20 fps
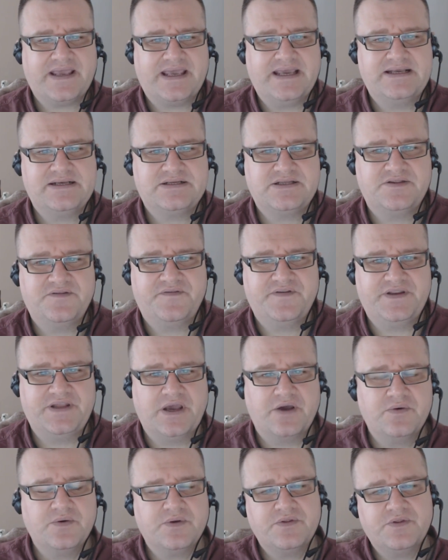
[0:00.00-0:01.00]
keys to the
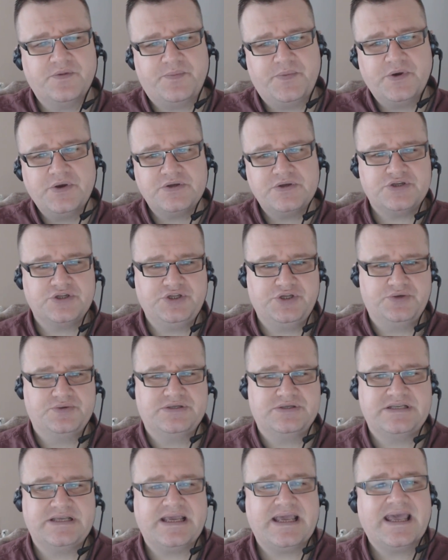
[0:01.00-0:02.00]
video, the person
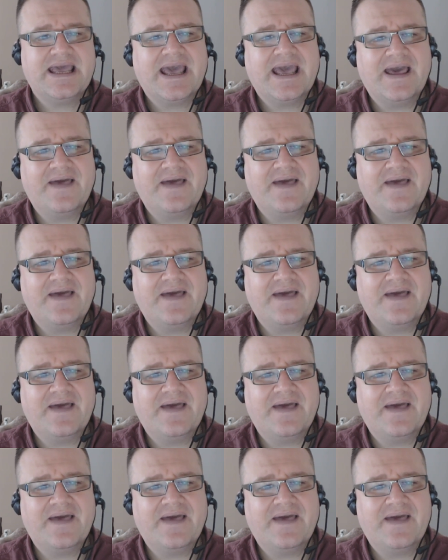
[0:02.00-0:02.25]
uses it,